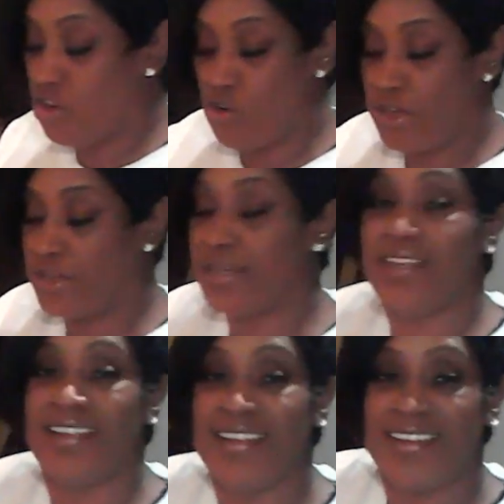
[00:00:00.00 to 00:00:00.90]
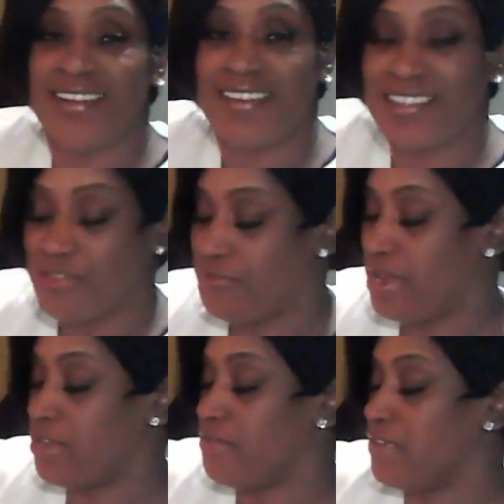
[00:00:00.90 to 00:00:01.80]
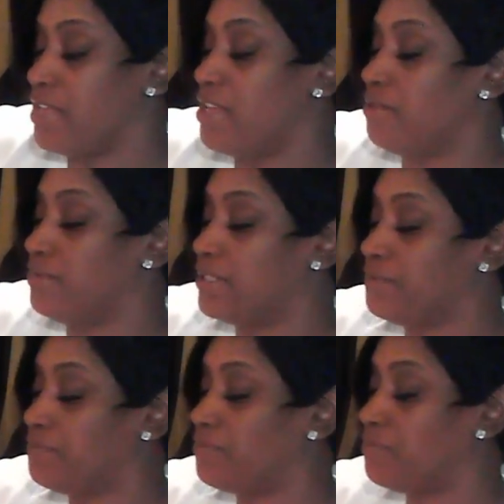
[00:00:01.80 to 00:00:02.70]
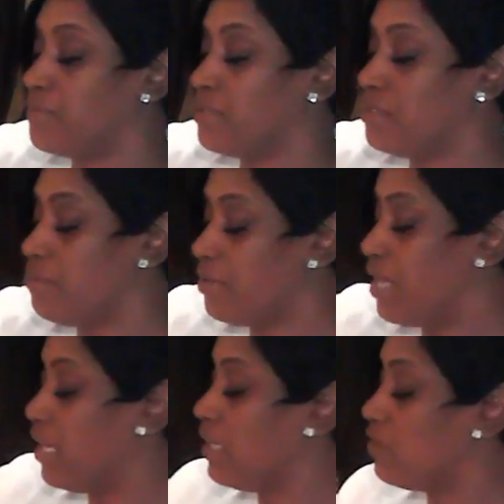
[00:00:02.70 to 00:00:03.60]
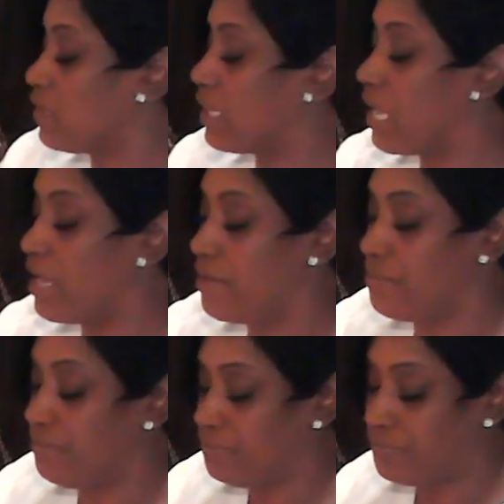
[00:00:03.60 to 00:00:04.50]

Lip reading: on the rack of lambs. So I'm going to add a little thyme.